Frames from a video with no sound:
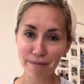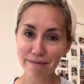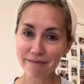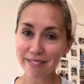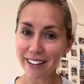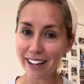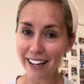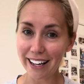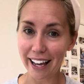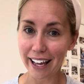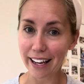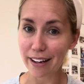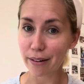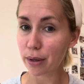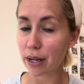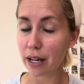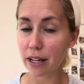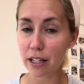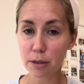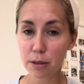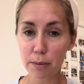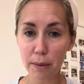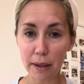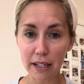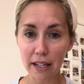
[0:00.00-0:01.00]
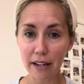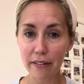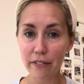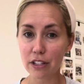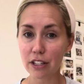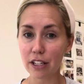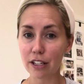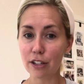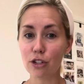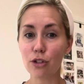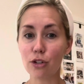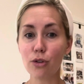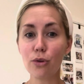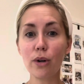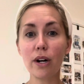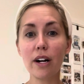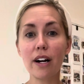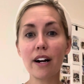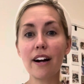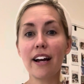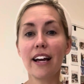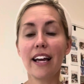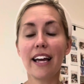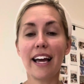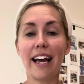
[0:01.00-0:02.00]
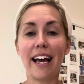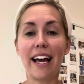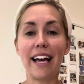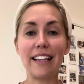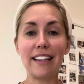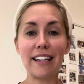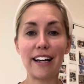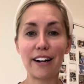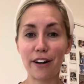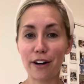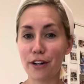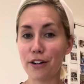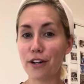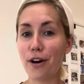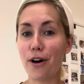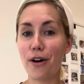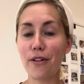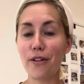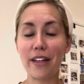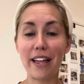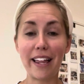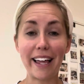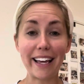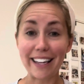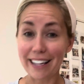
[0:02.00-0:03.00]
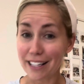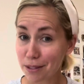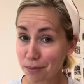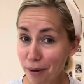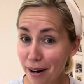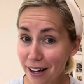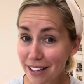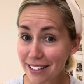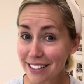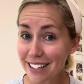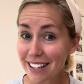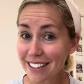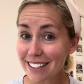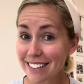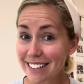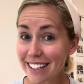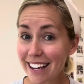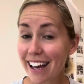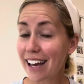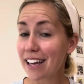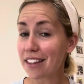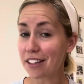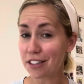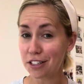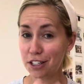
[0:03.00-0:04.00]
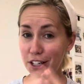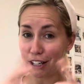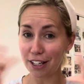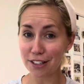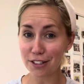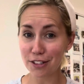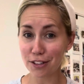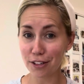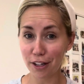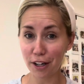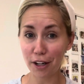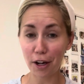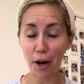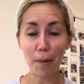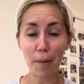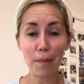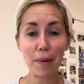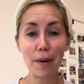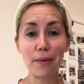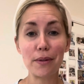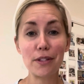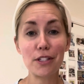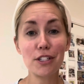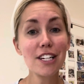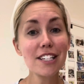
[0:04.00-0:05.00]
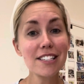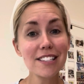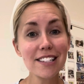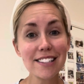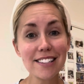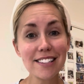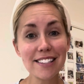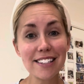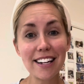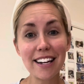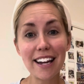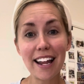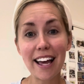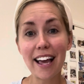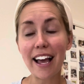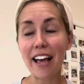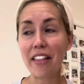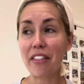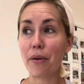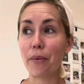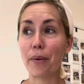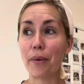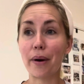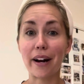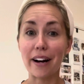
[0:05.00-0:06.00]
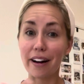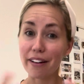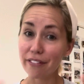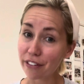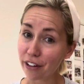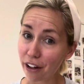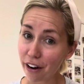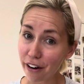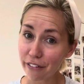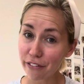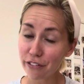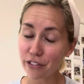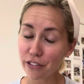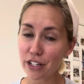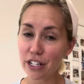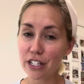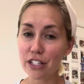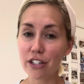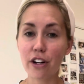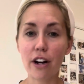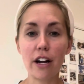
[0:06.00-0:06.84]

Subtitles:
again, we explained everything to her and let her know that like it's process day, the chickens are going to go be with Jesus today, and then we're going to fill our freezer.